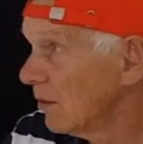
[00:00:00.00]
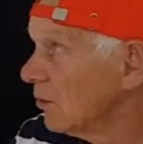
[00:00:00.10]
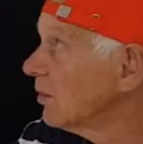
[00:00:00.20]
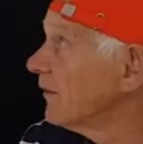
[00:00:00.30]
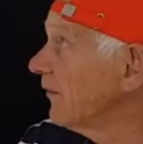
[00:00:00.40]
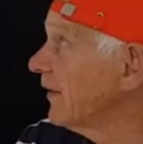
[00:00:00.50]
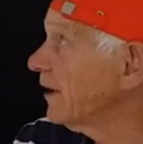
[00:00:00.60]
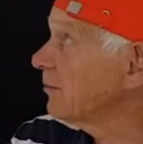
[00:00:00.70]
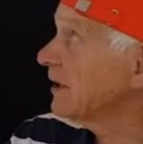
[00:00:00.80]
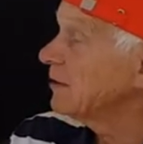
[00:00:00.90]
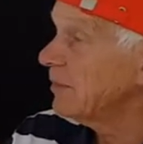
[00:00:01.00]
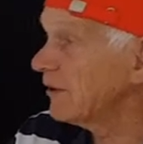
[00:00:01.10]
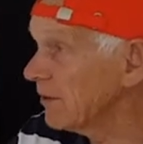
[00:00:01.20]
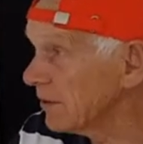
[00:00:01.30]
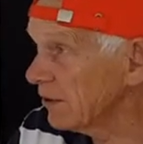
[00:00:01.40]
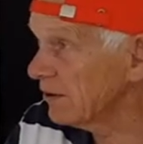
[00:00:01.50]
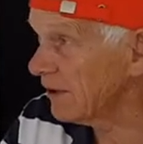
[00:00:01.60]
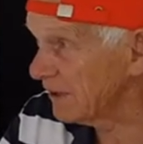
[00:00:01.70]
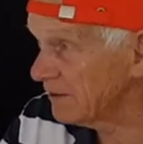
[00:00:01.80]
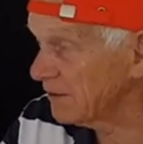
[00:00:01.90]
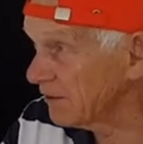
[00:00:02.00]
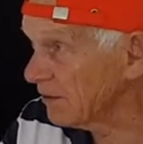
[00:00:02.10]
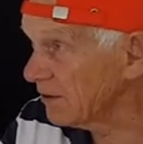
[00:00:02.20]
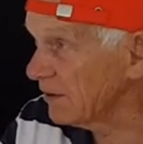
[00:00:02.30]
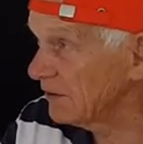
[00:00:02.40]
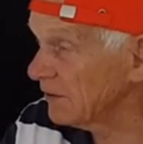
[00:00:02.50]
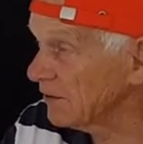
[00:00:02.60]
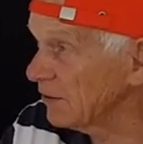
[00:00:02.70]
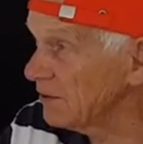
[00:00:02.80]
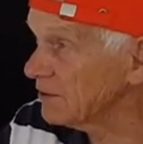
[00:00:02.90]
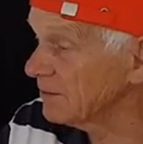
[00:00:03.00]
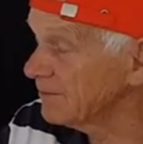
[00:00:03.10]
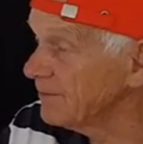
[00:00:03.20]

Well, that'd be the barium chloride that's in the solution.